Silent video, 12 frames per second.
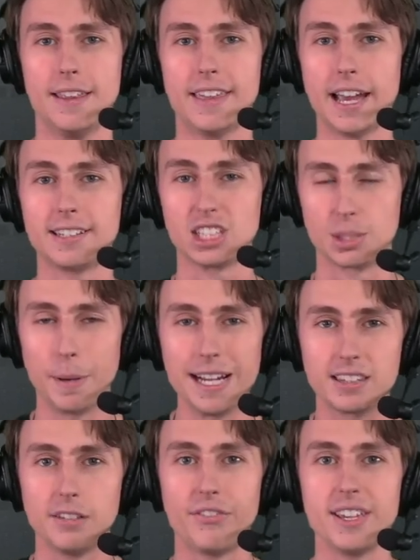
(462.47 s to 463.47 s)
that
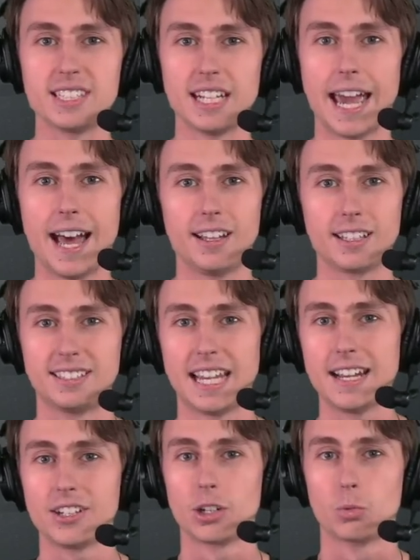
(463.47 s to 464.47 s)
despite the visit,
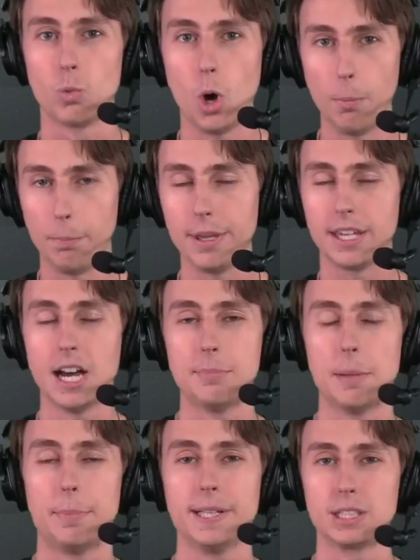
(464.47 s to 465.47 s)
Alexander won't become
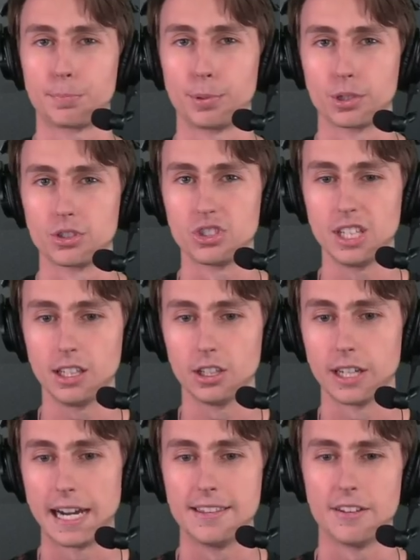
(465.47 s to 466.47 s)
a Pittsburgh
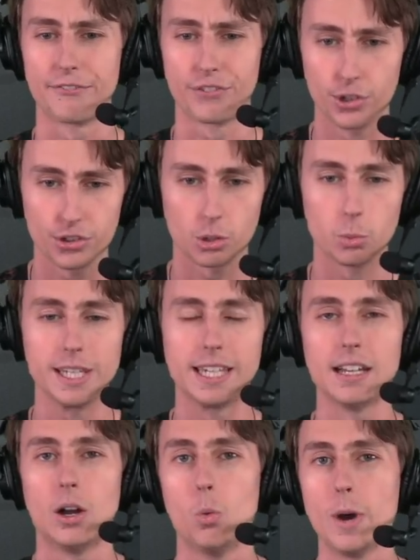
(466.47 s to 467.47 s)
Steeler, and the further we
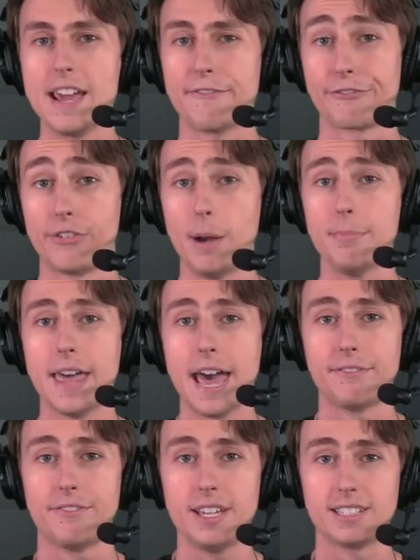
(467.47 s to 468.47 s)
get away from
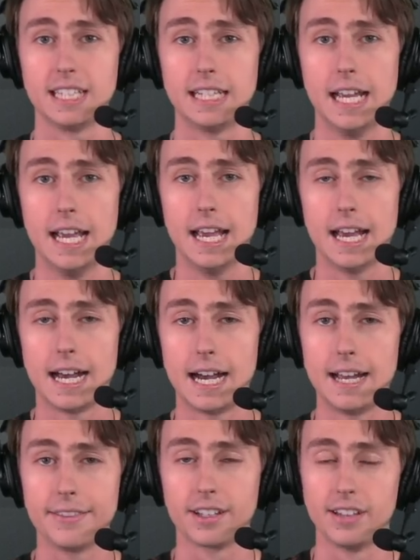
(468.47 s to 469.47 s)
that visit,
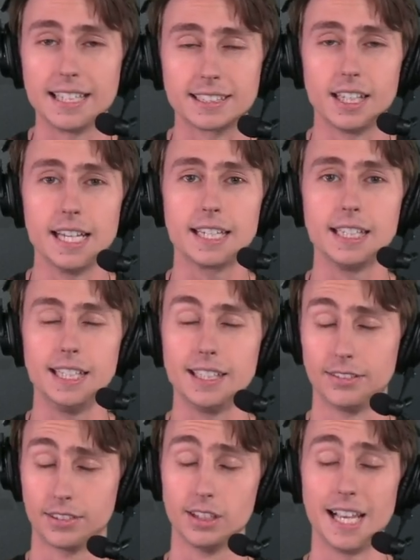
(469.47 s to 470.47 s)
the less
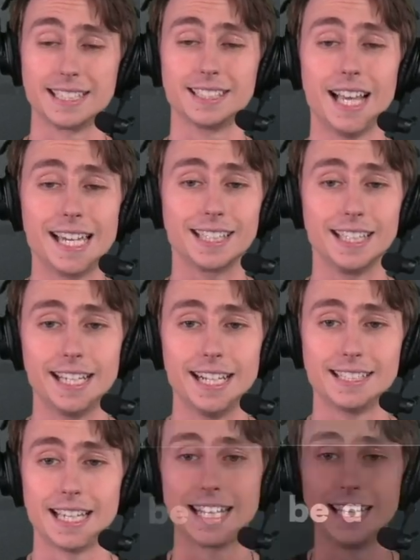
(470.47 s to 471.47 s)
likely it is that